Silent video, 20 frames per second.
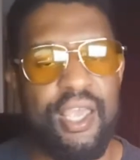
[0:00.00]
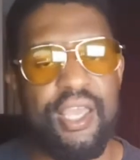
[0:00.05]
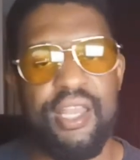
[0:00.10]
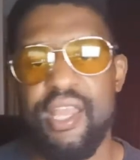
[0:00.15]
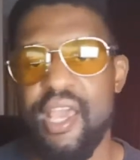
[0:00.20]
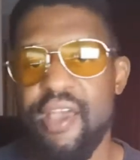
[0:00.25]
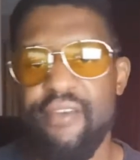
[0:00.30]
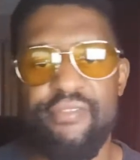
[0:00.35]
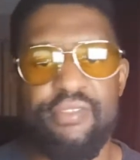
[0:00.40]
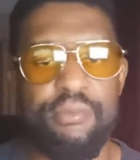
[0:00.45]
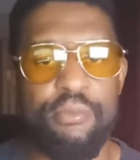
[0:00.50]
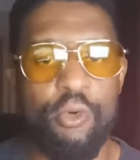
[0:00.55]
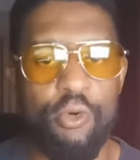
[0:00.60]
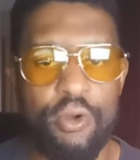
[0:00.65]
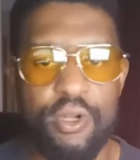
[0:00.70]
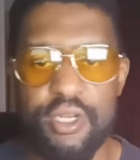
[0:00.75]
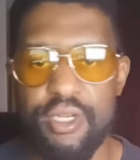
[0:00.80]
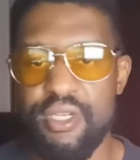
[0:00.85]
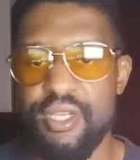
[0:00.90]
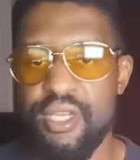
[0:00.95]
and have them
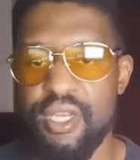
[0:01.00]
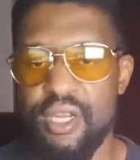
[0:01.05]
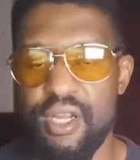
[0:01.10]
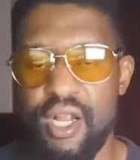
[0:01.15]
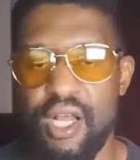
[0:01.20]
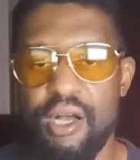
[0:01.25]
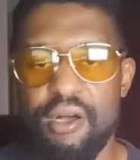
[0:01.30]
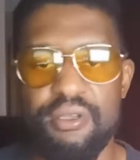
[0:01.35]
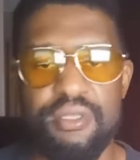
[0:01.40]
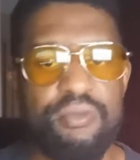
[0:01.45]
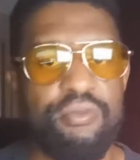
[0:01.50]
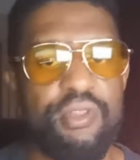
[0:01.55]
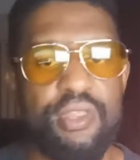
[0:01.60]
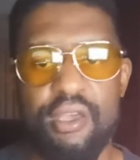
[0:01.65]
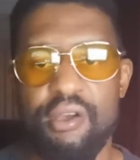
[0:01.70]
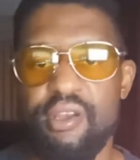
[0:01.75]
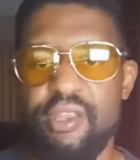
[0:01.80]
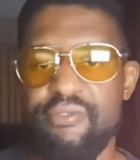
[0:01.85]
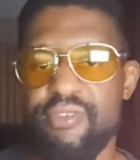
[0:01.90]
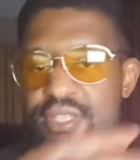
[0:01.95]
ordered to your house
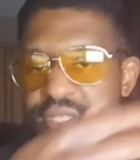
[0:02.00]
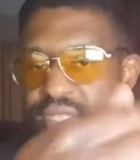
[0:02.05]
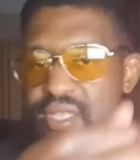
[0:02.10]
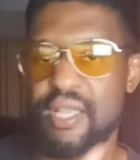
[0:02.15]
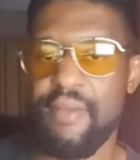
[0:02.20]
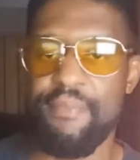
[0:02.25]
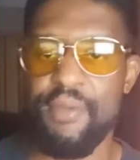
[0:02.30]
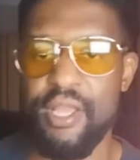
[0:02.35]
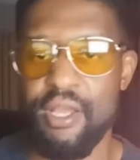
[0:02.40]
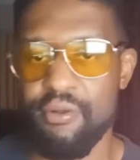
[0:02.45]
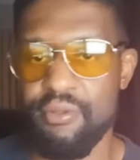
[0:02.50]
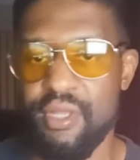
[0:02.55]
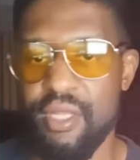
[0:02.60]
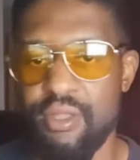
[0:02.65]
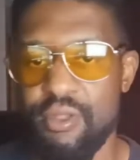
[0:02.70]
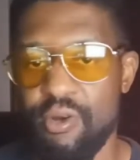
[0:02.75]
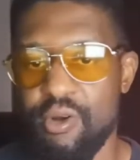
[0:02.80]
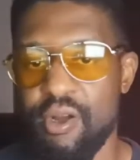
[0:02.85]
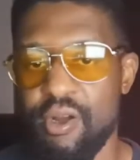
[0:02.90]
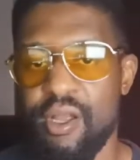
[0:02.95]
without even stepping out
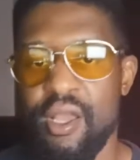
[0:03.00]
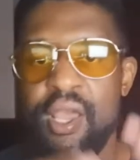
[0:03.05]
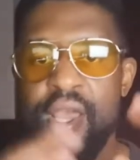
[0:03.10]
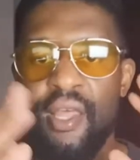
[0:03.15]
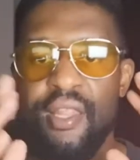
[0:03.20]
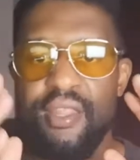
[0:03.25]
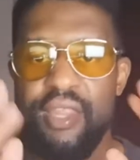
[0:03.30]
the door.